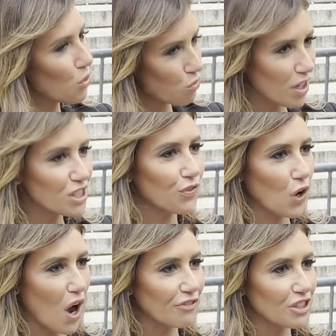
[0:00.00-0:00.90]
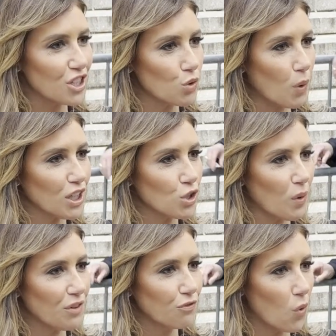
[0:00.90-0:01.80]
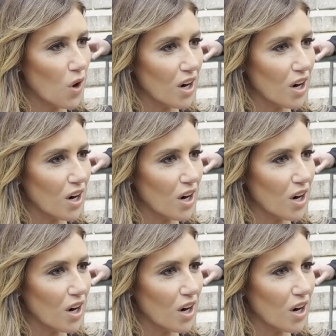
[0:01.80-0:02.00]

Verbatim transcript: runs for office in 2024.